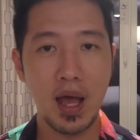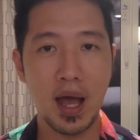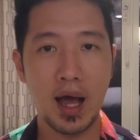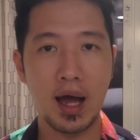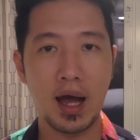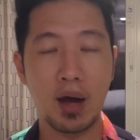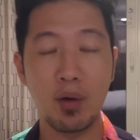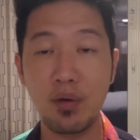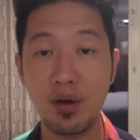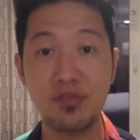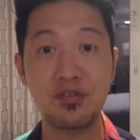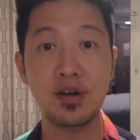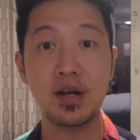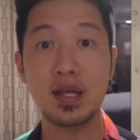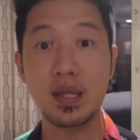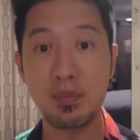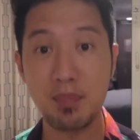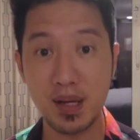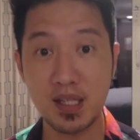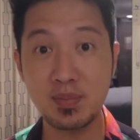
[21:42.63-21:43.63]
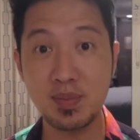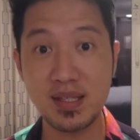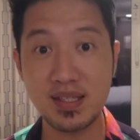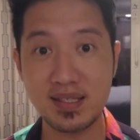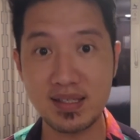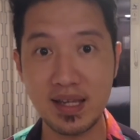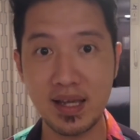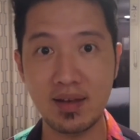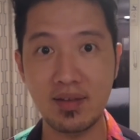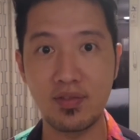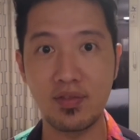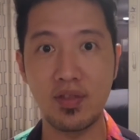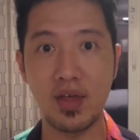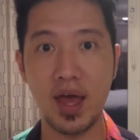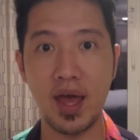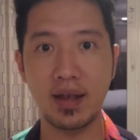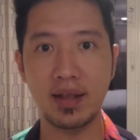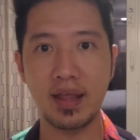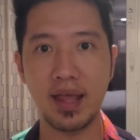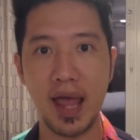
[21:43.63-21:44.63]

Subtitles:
However, it must be said that